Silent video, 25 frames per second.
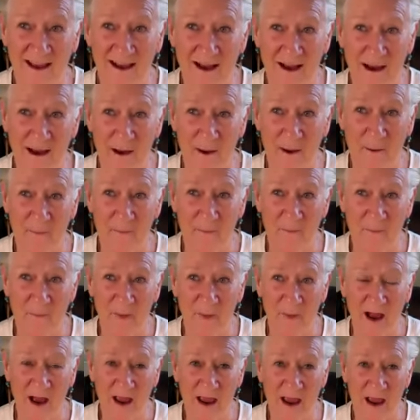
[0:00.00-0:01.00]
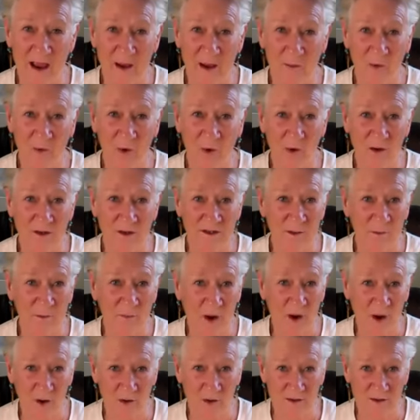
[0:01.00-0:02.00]
I am going to
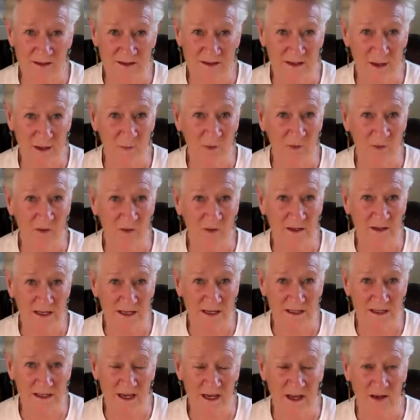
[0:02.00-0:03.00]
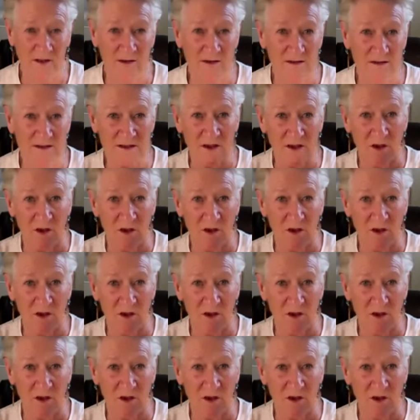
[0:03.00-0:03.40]
post some of the details.